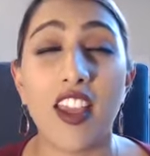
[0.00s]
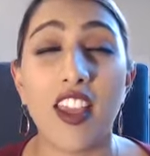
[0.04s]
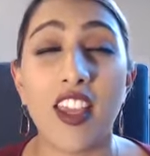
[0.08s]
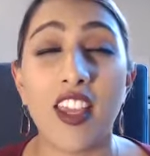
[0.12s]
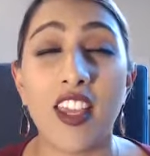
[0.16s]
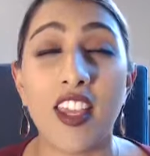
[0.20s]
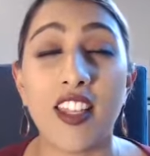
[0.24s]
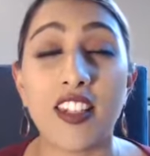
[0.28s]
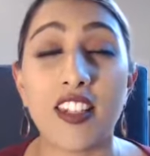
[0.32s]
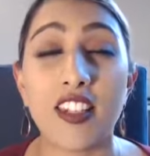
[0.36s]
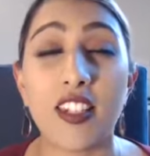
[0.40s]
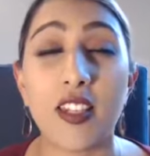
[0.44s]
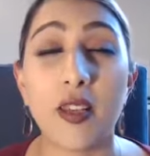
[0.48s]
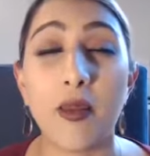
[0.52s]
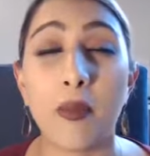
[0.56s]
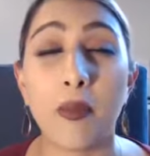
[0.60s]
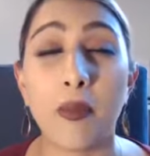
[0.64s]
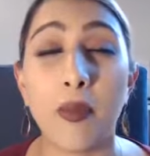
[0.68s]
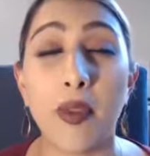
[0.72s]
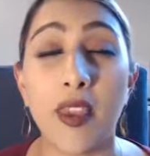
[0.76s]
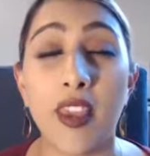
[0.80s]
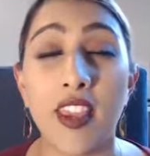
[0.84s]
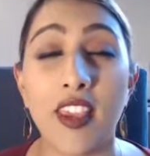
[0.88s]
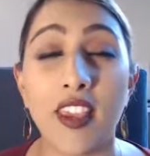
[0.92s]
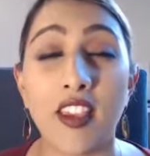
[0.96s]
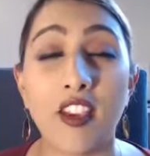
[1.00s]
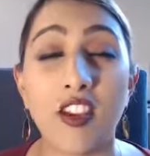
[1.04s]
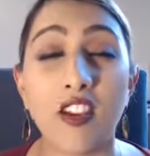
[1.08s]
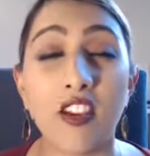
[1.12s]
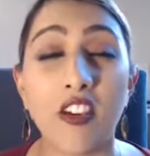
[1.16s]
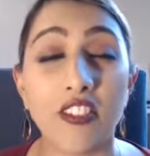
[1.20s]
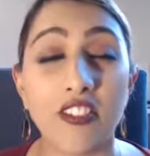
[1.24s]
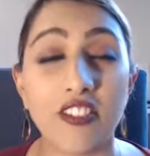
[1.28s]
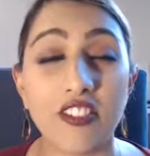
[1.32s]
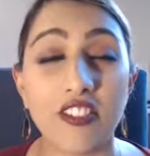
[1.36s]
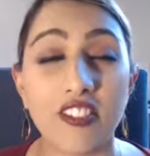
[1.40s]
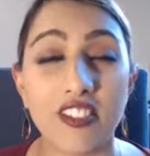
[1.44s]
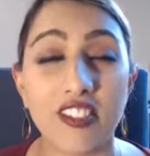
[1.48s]
it being
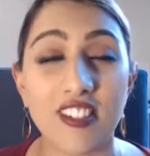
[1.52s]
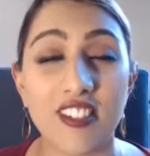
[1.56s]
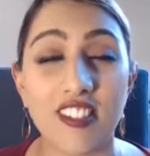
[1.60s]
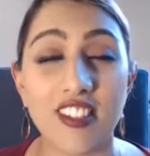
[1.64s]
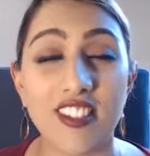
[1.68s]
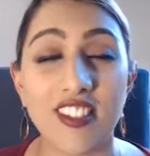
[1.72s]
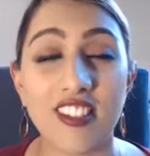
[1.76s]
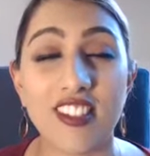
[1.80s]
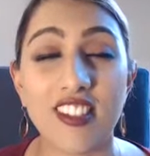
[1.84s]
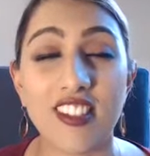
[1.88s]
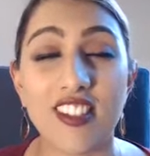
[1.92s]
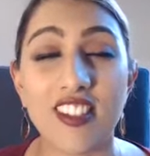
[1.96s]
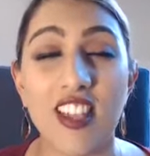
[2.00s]
consciousness